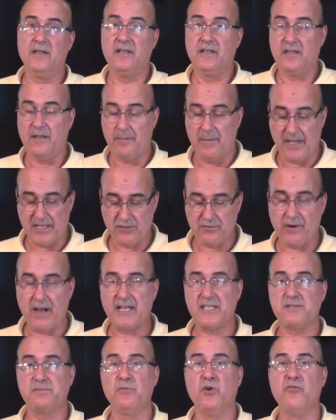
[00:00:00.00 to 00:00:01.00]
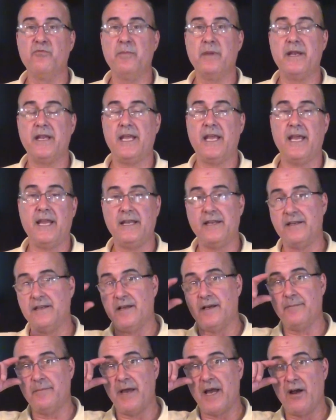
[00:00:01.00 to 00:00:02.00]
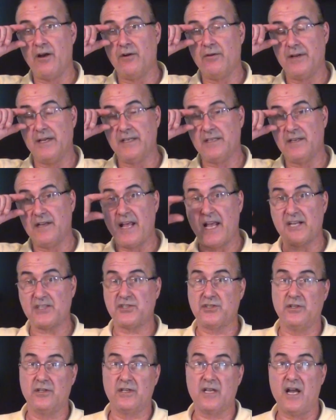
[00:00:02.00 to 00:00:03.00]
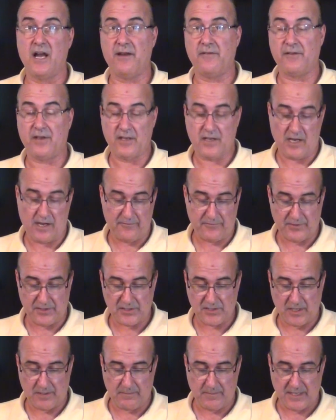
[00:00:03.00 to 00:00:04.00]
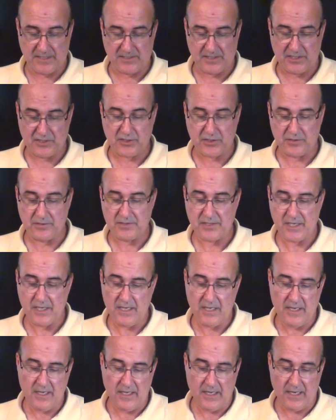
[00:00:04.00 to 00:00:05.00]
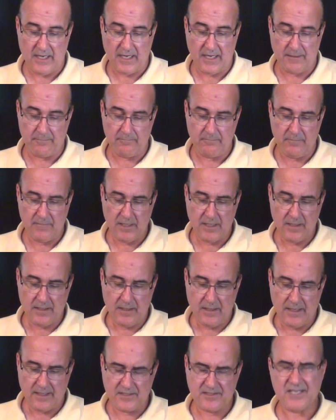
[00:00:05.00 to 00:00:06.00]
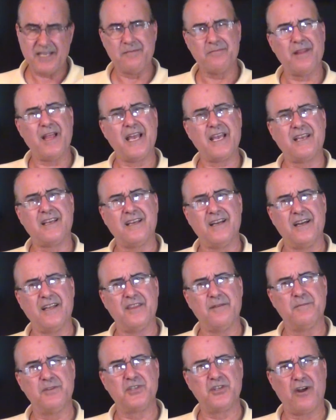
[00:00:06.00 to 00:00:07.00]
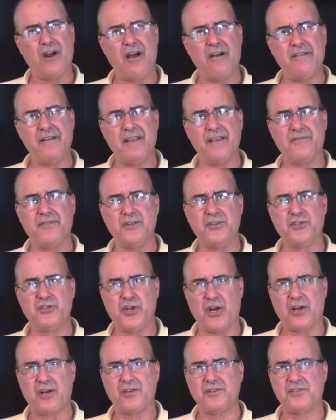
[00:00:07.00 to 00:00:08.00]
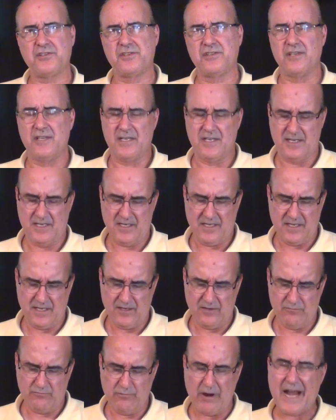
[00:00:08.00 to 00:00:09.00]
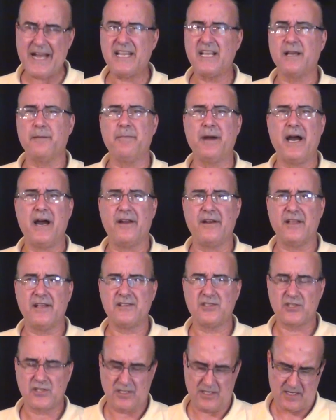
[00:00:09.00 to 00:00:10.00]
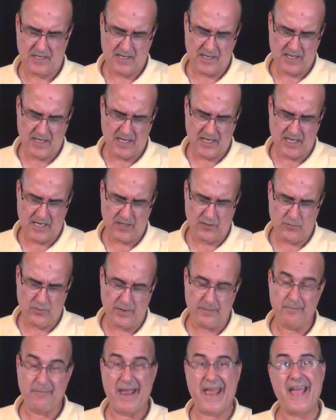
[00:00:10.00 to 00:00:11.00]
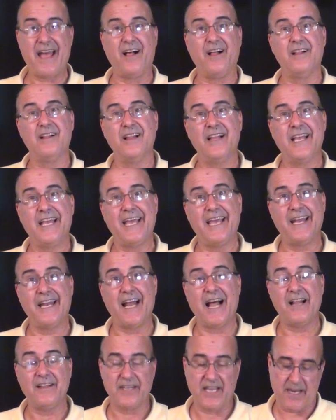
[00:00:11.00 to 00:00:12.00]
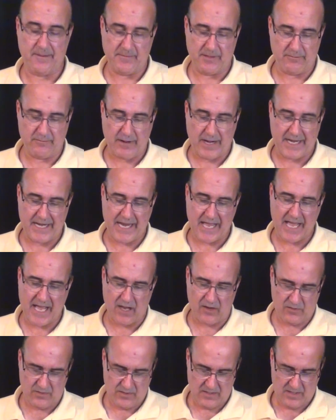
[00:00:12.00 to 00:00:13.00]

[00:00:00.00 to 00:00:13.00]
the men's rights movement and our international conference on men's issues. Seemed like the majority of the jerks writing about us were male, and I'll name them right now.